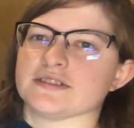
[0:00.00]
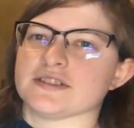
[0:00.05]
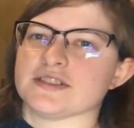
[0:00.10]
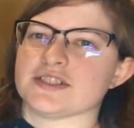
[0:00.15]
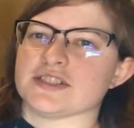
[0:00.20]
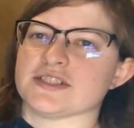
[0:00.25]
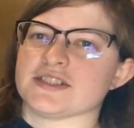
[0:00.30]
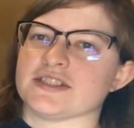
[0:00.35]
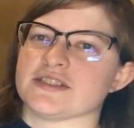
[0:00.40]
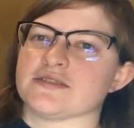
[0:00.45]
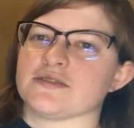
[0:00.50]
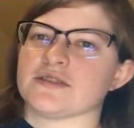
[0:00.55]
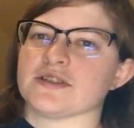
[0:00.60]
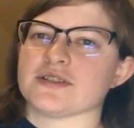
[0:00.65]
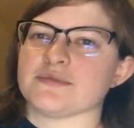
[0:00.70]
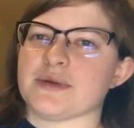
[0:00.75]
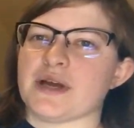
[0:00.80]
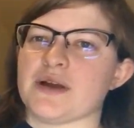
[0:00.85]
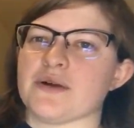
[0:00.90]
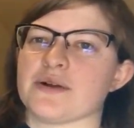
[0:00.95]
It just says
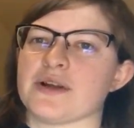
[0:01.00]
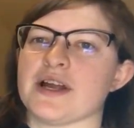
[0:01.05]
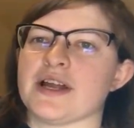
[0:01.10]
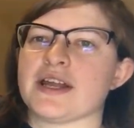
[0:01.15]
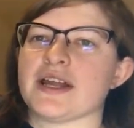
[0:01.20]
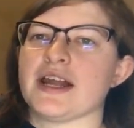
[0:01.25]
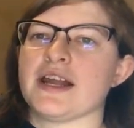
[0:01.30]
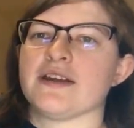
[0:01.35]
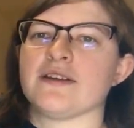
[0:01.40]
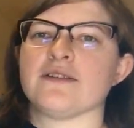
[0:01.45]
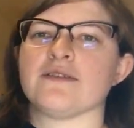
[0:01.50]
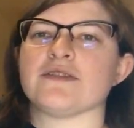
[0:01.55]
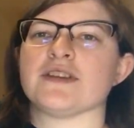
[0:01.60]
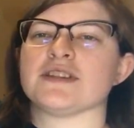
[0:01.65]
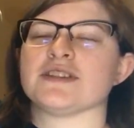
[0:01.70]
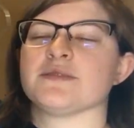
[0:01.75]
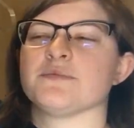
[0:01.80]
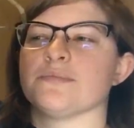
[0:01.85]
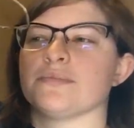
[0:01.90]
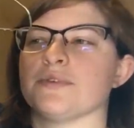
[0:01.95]
Horsepower on it. I don't know if
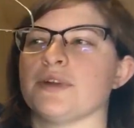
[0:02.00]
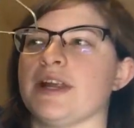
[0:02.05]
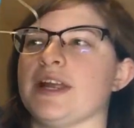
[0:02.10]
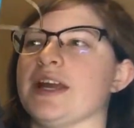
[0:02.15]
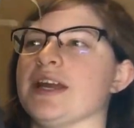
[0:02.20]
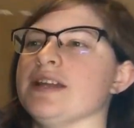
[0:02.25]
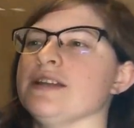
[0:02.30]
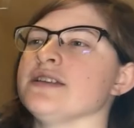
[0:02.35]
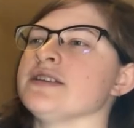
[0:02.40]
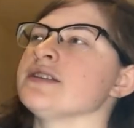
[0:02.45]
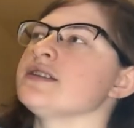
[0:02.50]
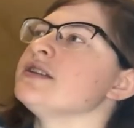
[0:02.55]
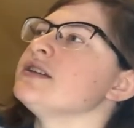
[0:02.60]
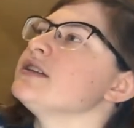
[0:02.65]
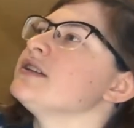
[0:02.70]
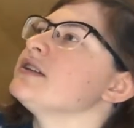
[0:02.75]
that's a brand